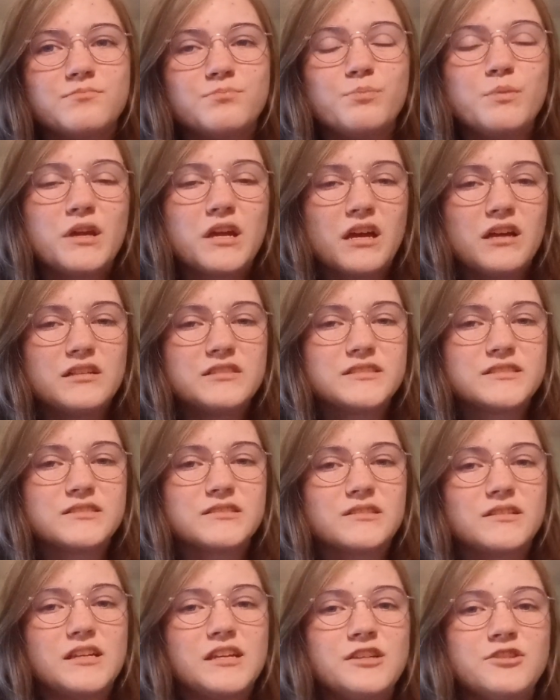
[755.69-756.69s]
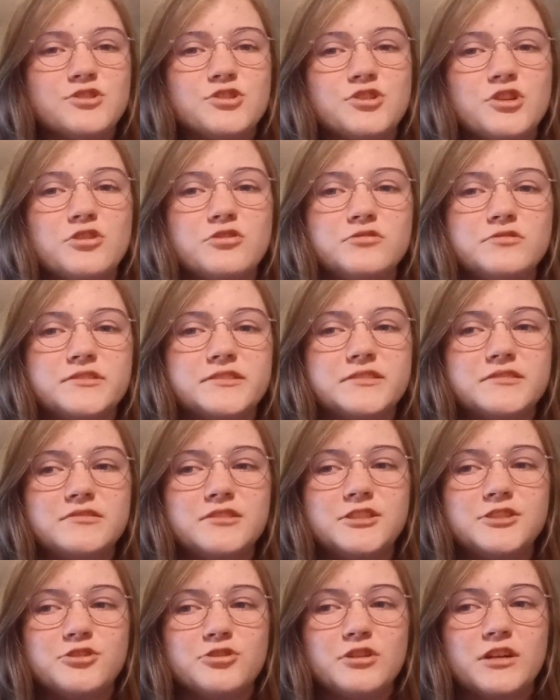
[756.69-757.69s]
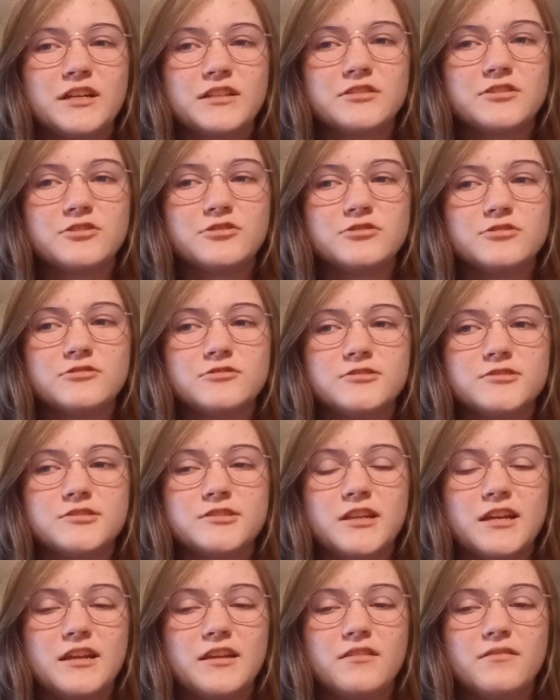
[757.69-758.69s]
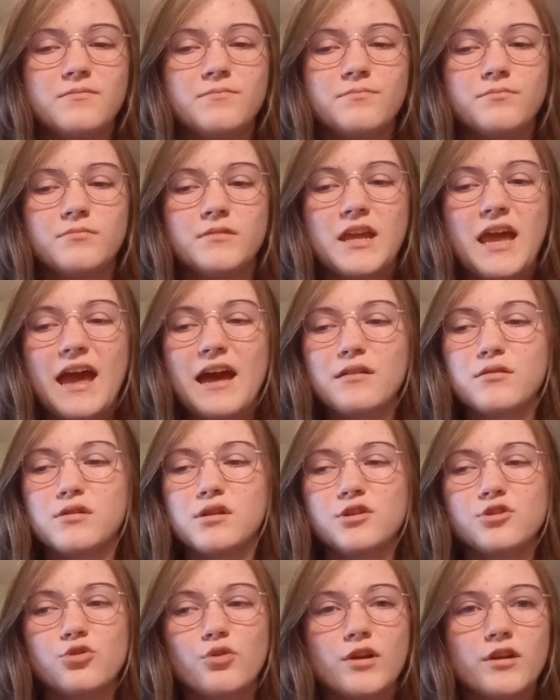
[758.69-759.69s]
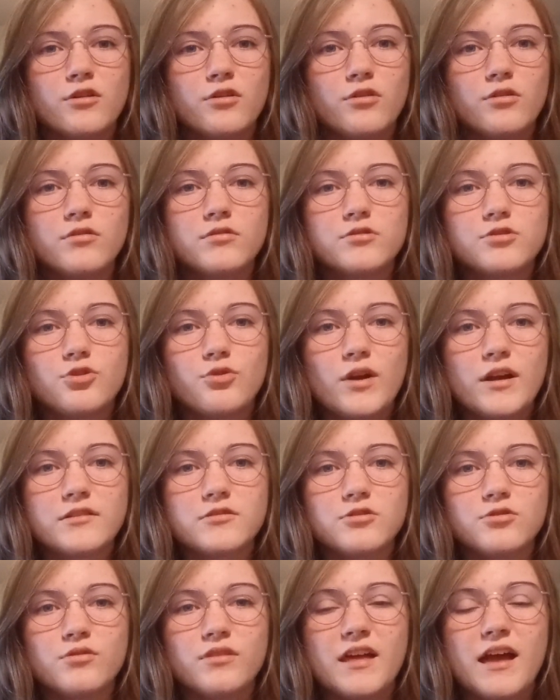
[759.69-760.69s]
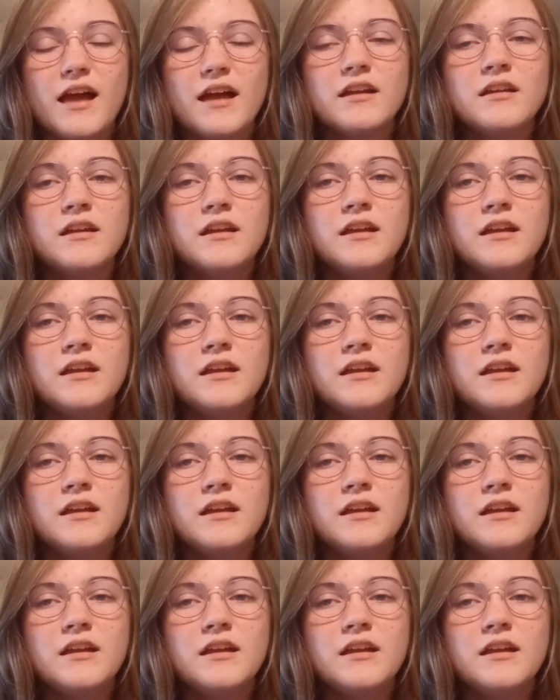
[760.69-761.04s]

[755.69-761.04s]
because it shows the directors and casting director that